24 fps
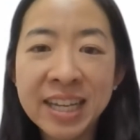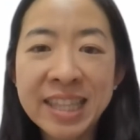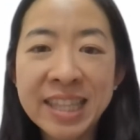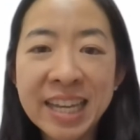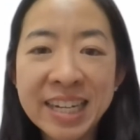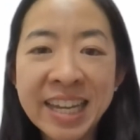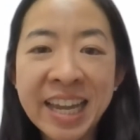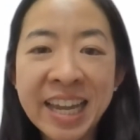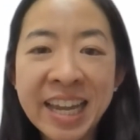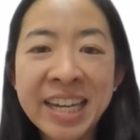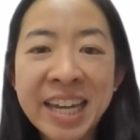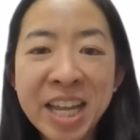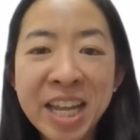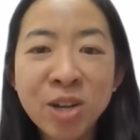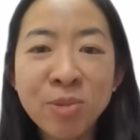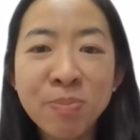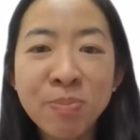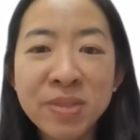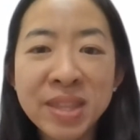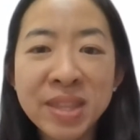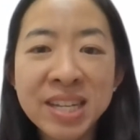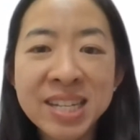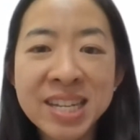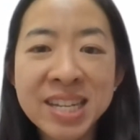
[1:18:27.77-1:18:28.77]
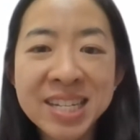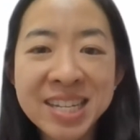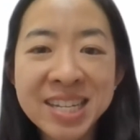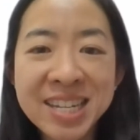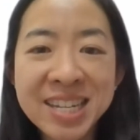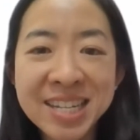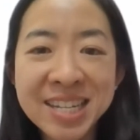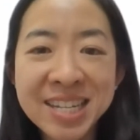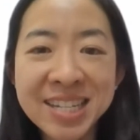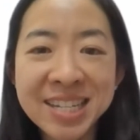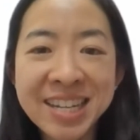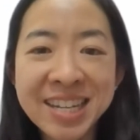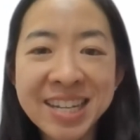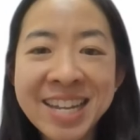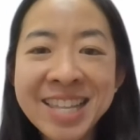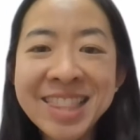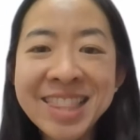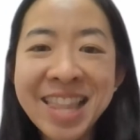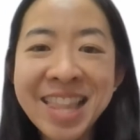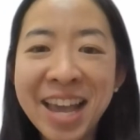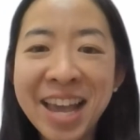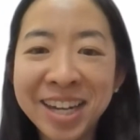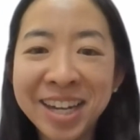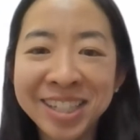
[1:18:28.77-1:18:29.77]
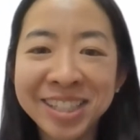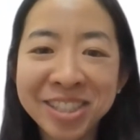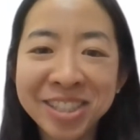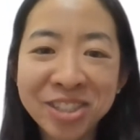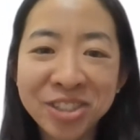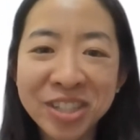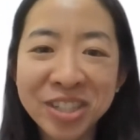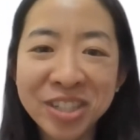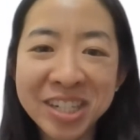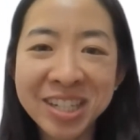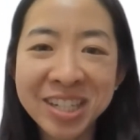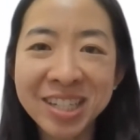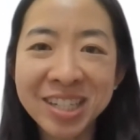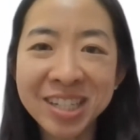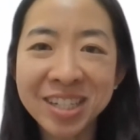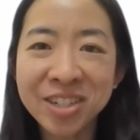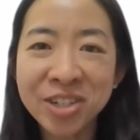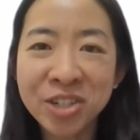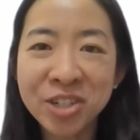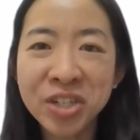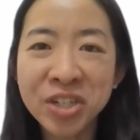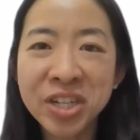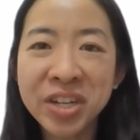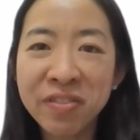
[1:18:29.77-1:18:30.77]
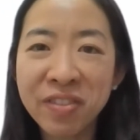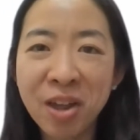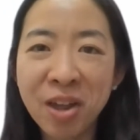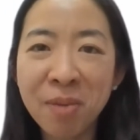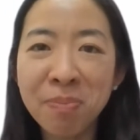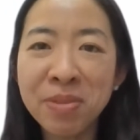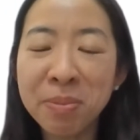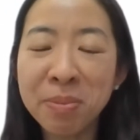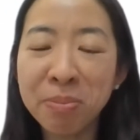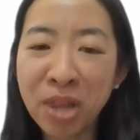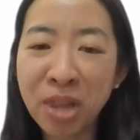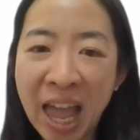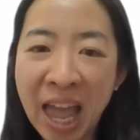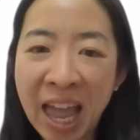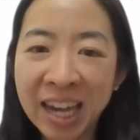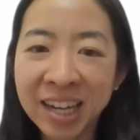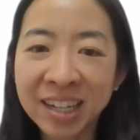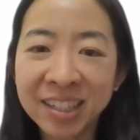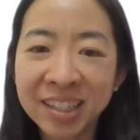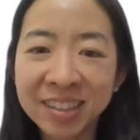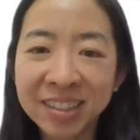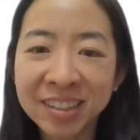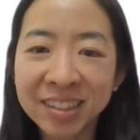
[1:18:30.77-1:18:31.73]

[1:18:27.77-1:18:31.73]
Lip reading: that can help the cities in their countries to develop the plan,